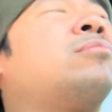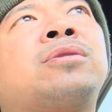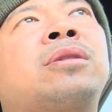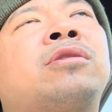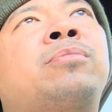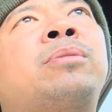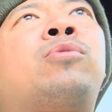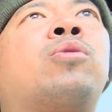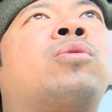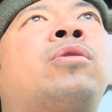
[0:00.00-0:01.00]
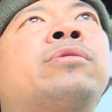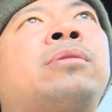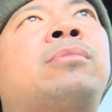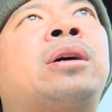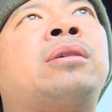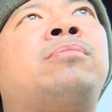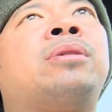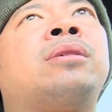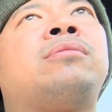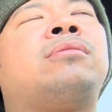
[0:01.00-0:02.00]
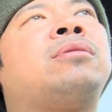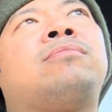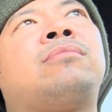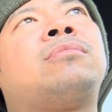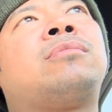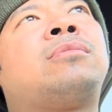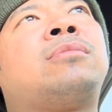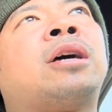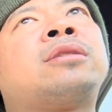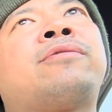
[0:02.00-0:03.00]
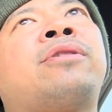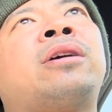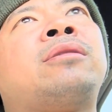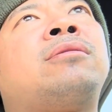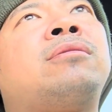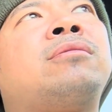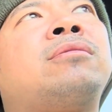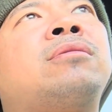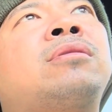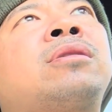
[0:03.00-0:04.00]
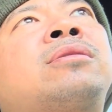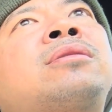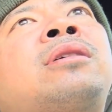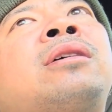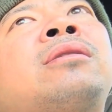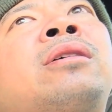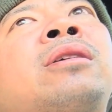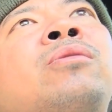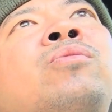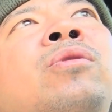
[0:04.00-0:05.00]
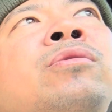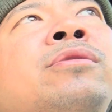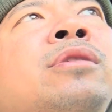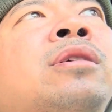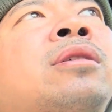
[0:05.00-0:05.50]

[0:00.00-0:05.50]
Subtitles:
There's a little bit more roll than mine, but that's fine. It's not like it rolls like